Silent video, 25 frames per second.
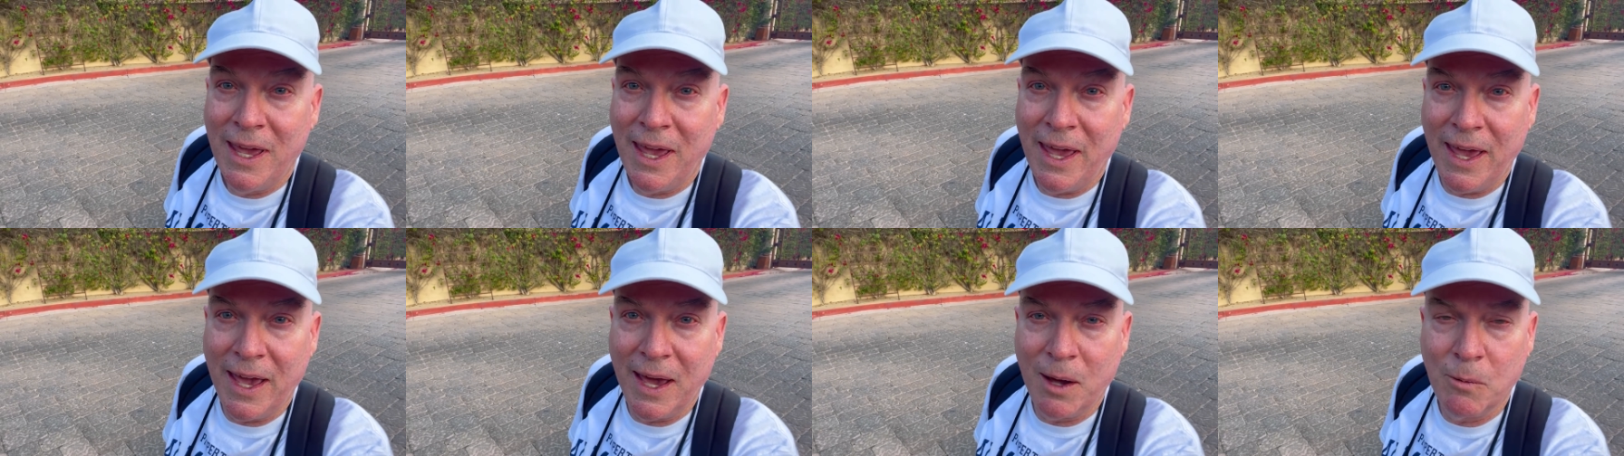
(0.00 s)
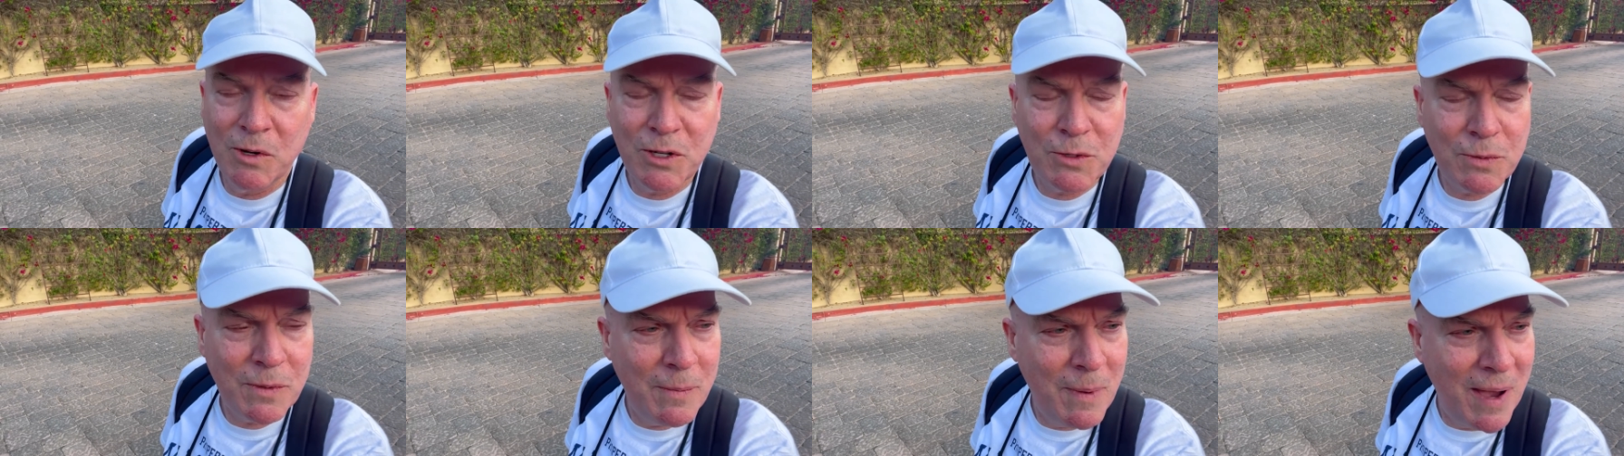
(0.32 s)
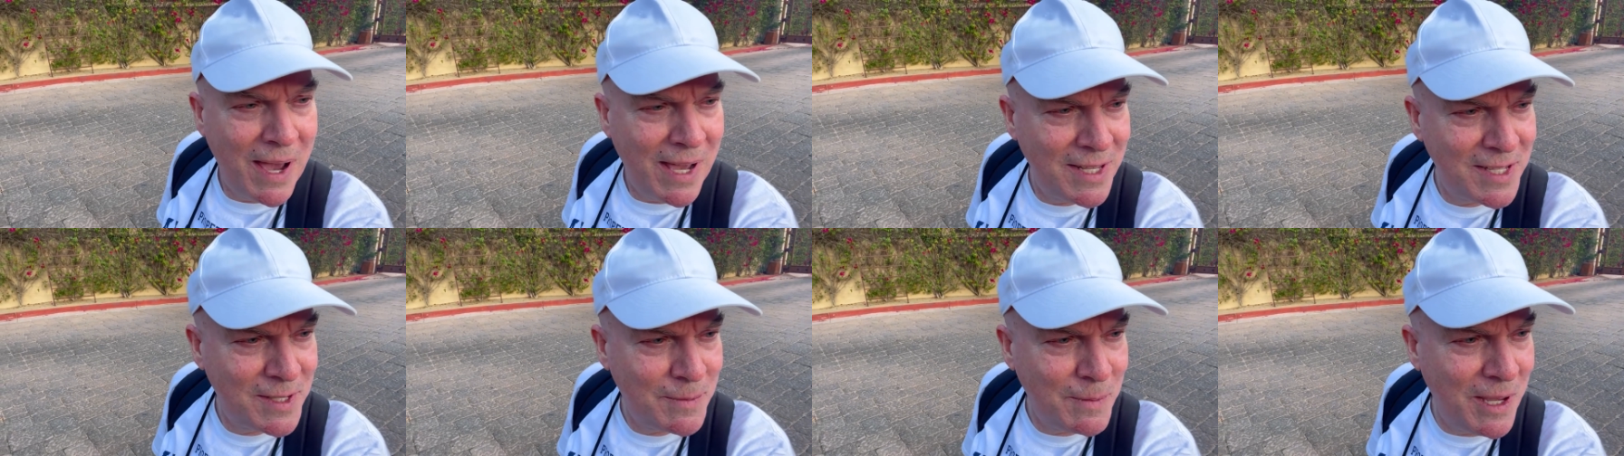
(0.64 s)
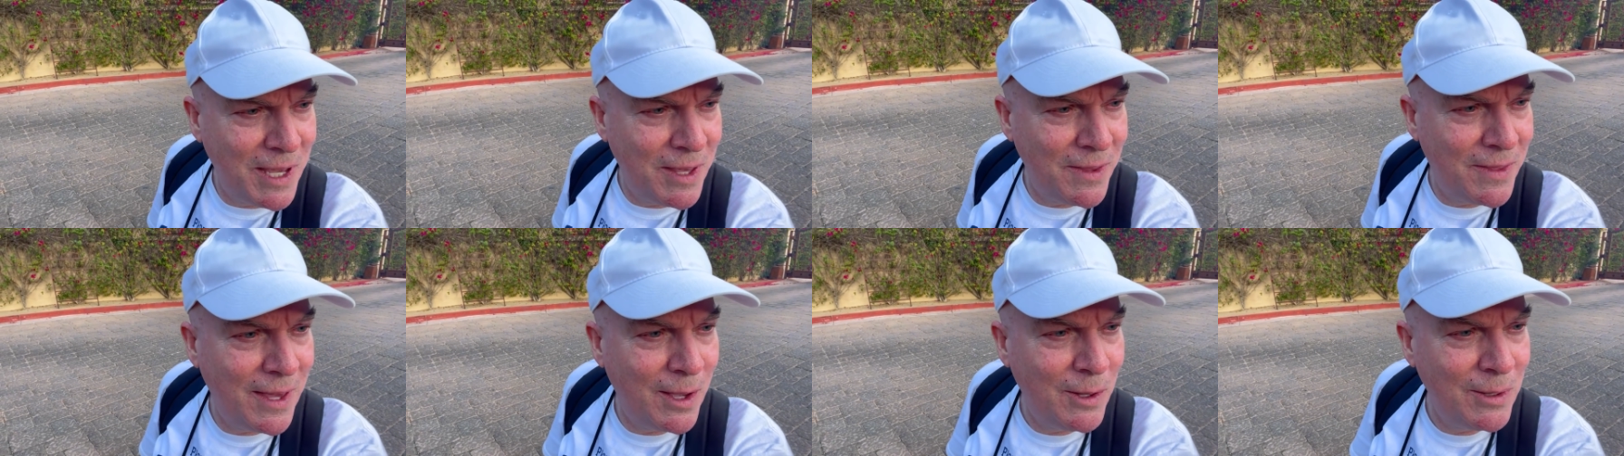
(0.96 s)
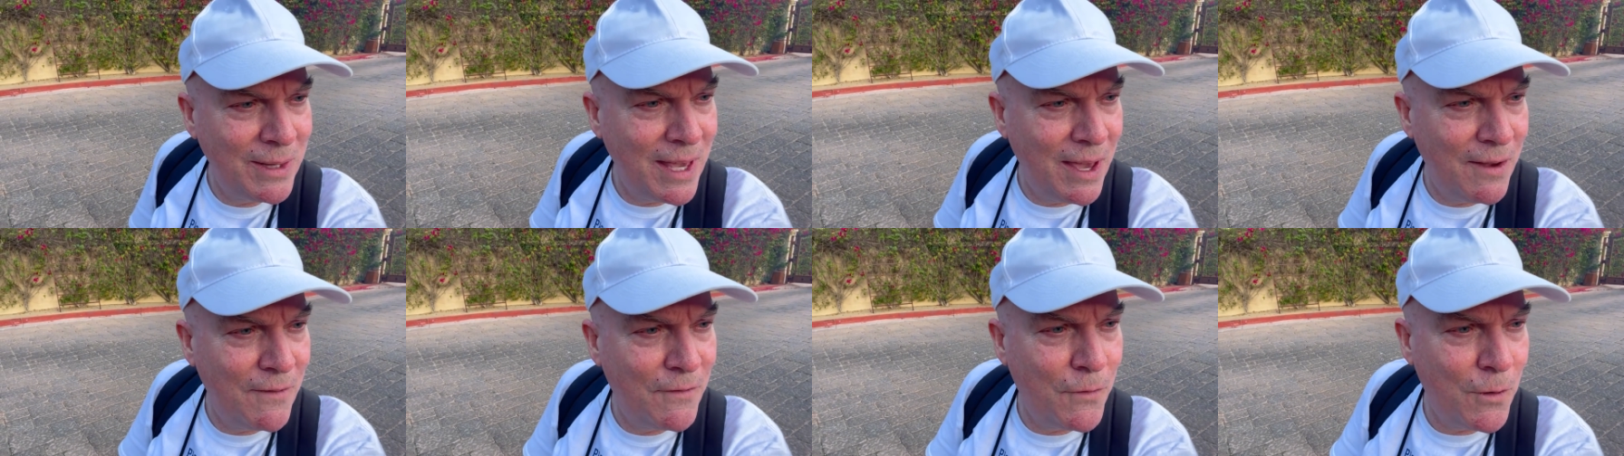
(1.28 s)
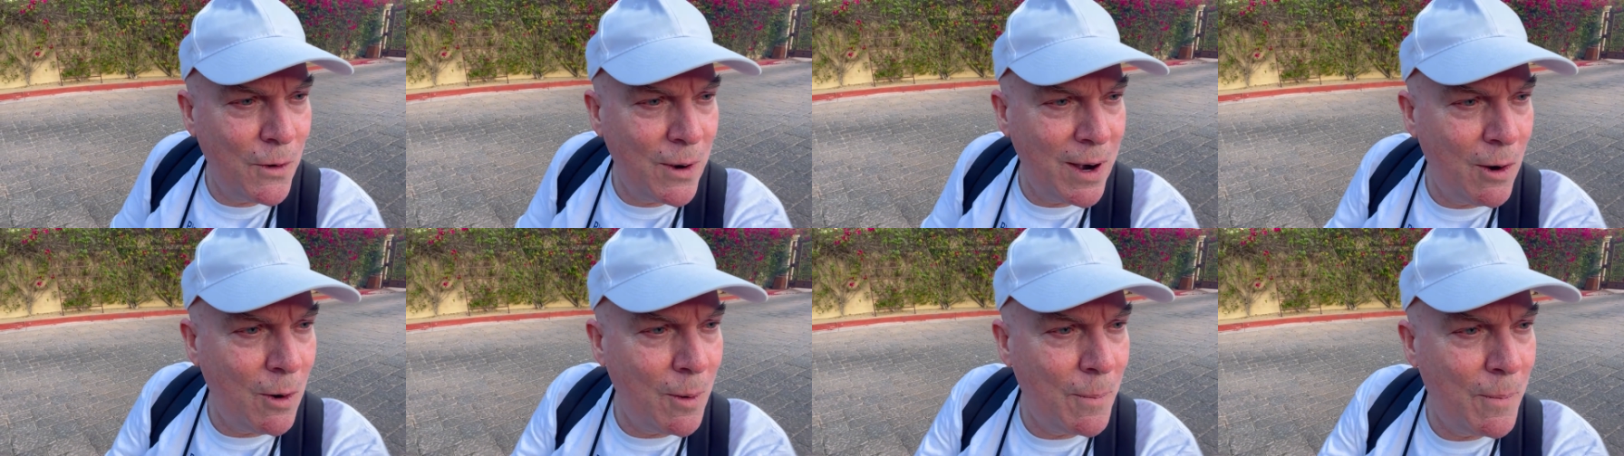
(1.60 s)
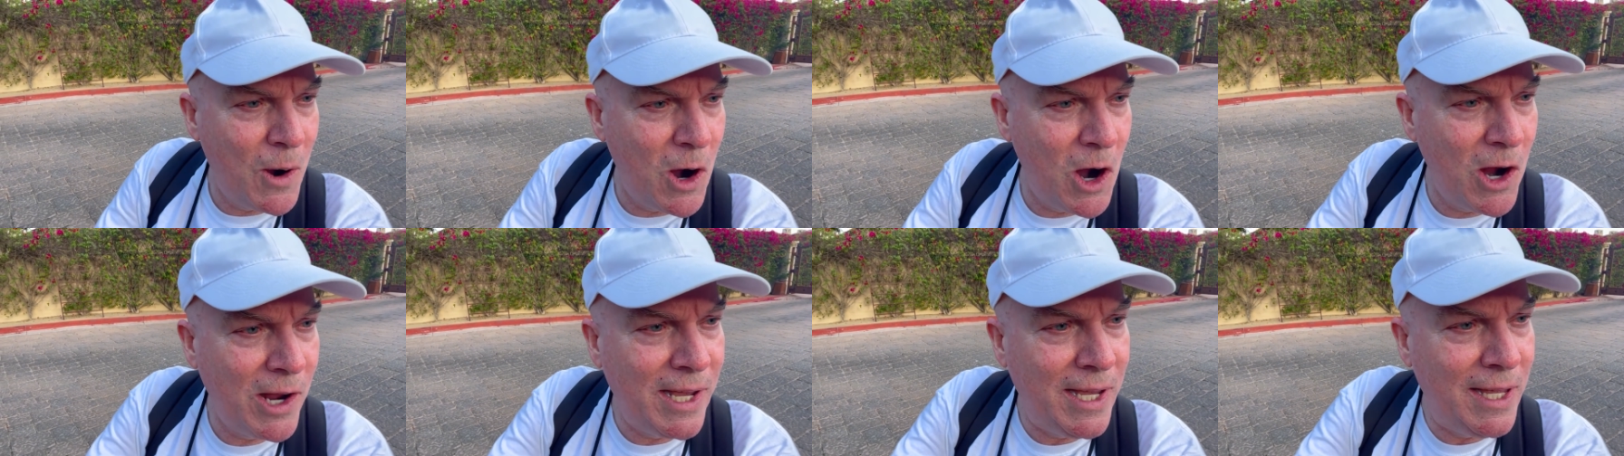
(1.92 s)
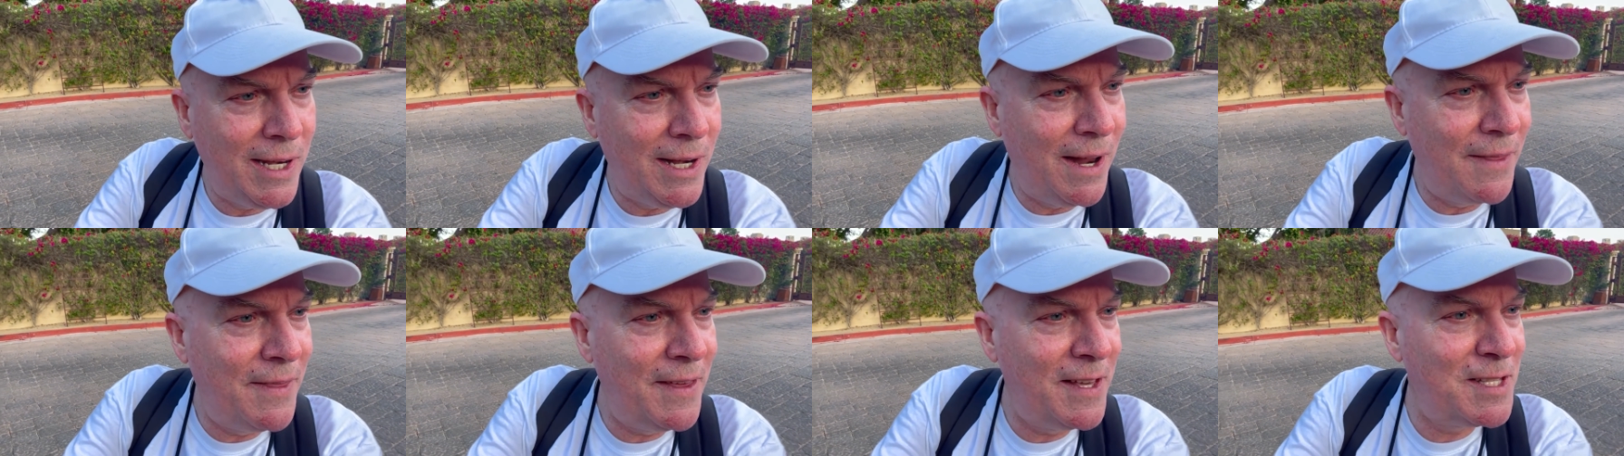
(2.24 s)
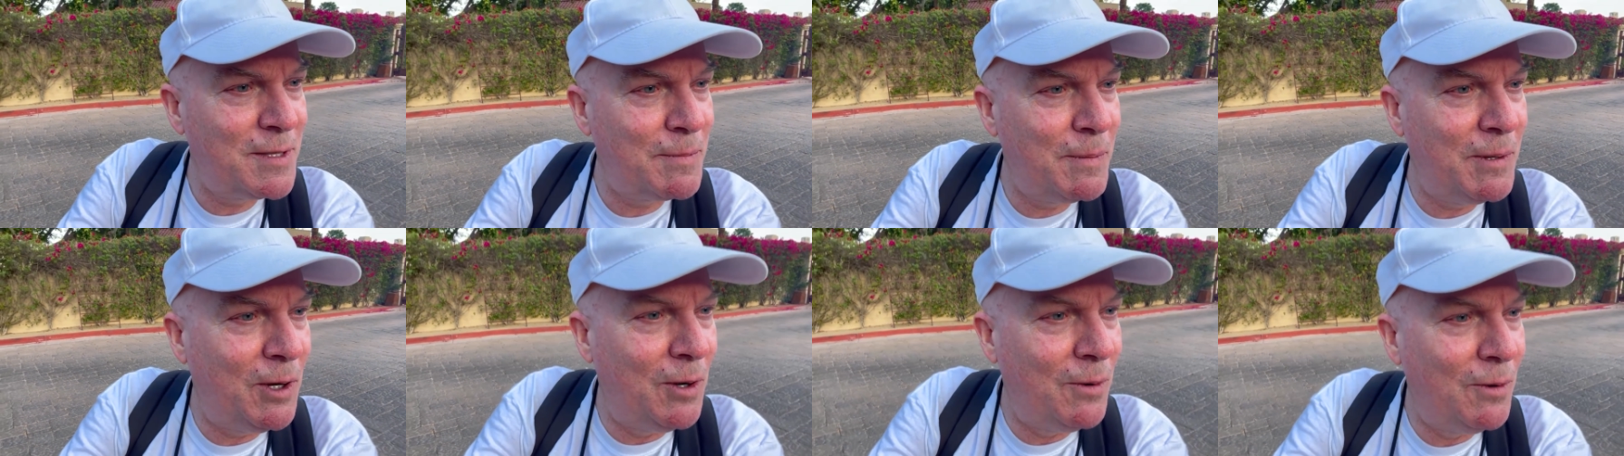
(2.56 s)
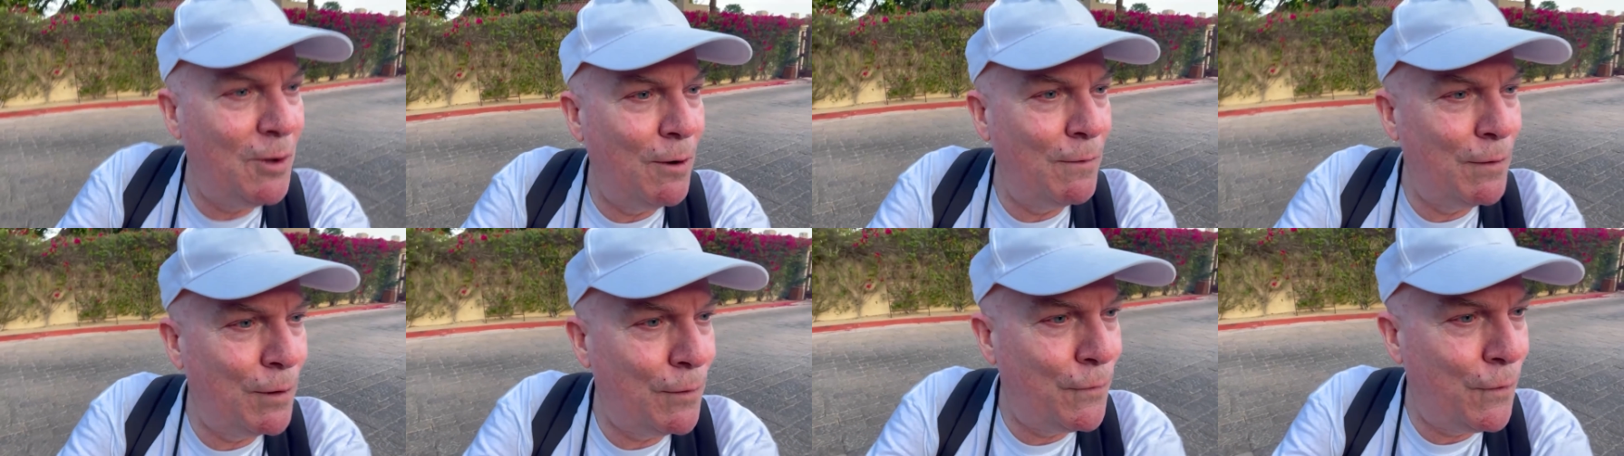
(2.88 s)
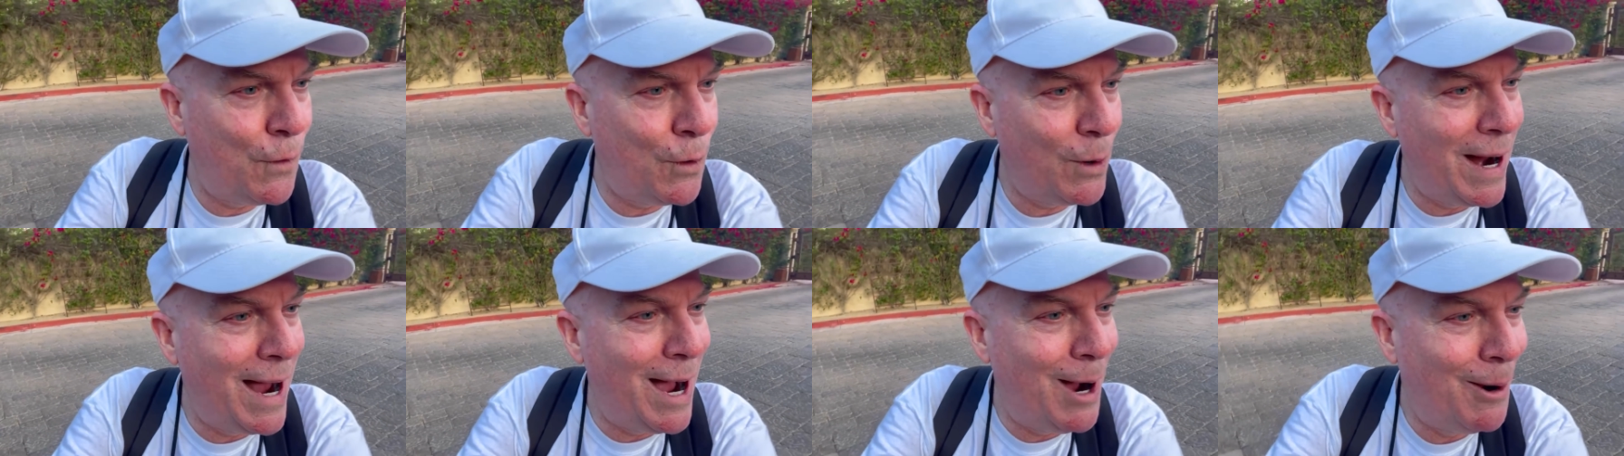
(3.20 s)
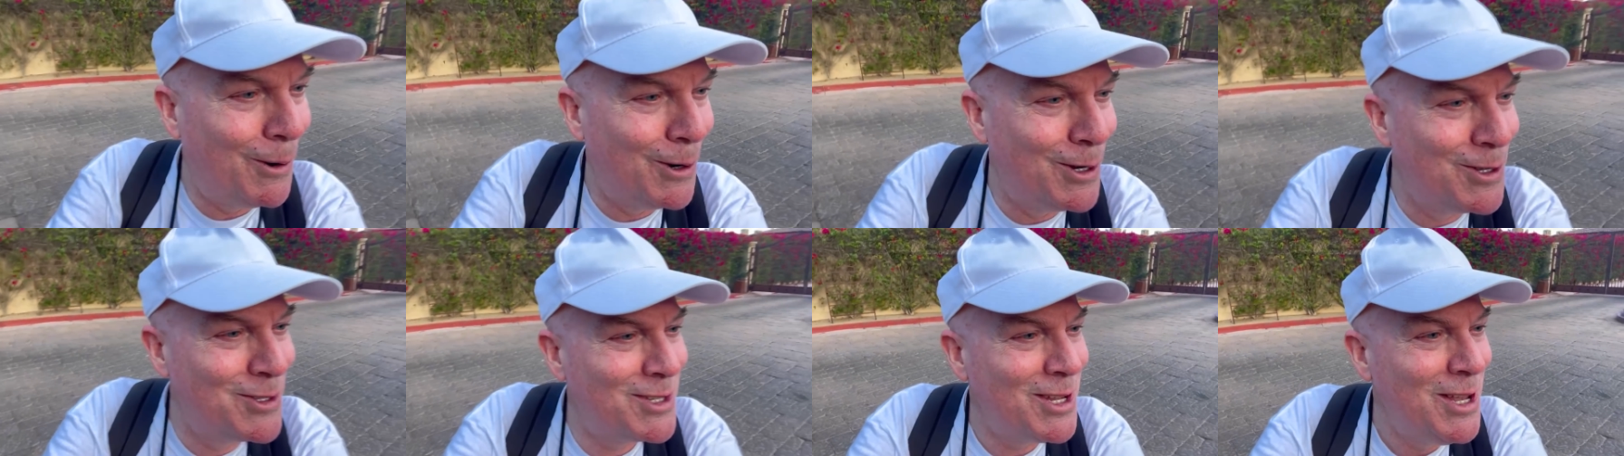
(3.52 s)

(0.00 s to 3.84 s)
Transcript: And which reminds me, they only have 4-hour parking. I think it's been over 4 hours.